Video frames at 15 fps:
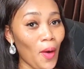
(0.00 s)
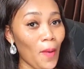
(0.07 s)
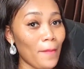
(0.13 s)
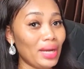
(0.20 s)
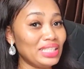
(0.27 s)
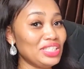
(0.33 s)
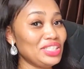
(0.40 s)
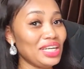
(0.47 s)
on
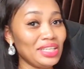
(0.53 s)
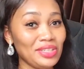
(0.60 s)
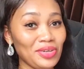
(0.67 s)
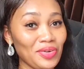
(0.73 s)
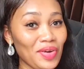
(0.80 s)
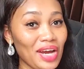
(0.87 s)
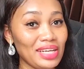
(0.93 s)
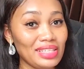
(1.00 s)
my
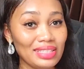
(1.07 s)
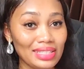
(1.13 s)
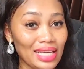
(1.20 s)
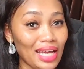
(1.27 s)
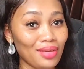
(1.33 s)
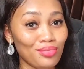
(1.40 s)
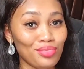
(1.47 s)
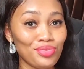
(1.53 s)
channel
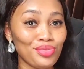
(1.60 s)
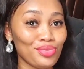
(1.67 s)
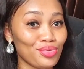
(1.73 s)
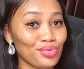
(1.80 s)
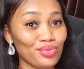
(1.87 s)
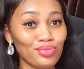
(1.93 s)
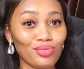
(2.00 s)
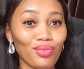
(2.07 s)
anytime
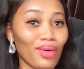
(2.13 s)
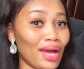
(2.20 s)
soon,